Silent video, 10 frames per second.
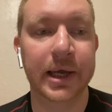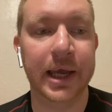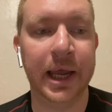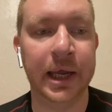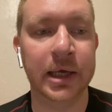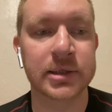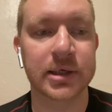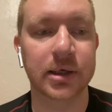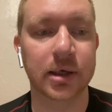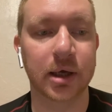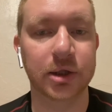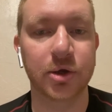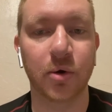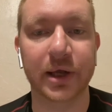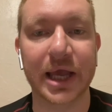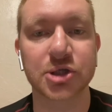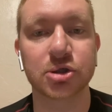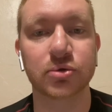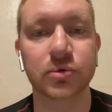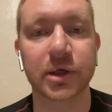and a
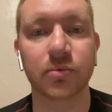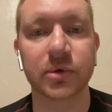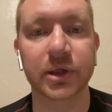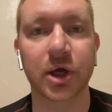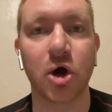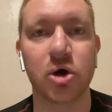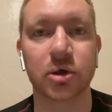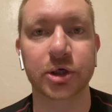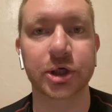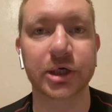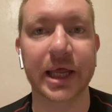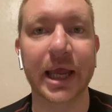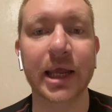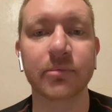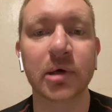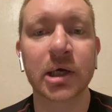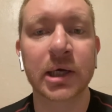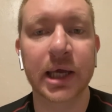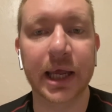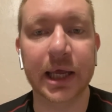catcher who can really call a good game.
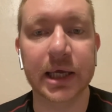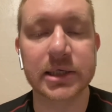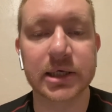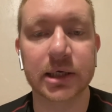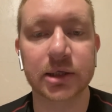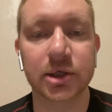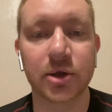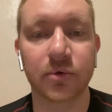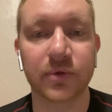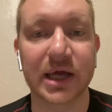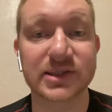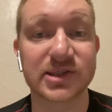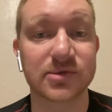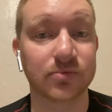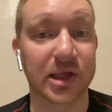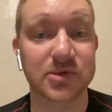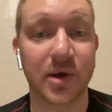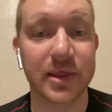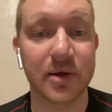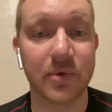And that's
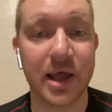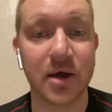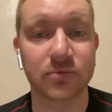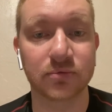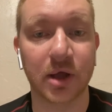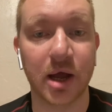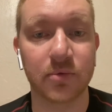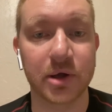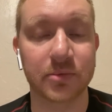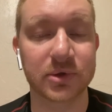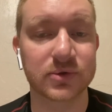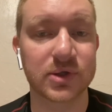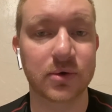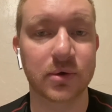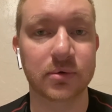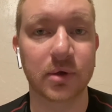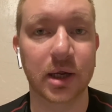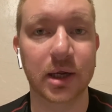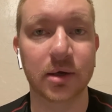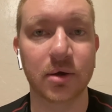why they went out and got Realmuto
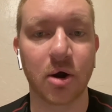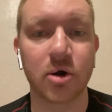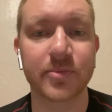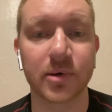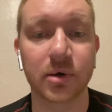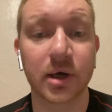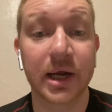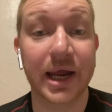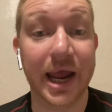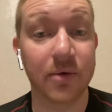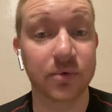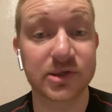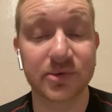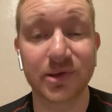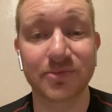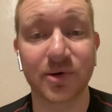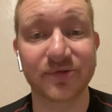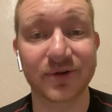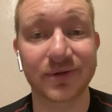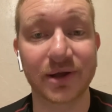and Harper. And to be
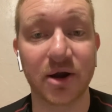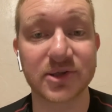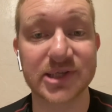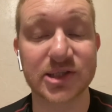perfectly honest, that's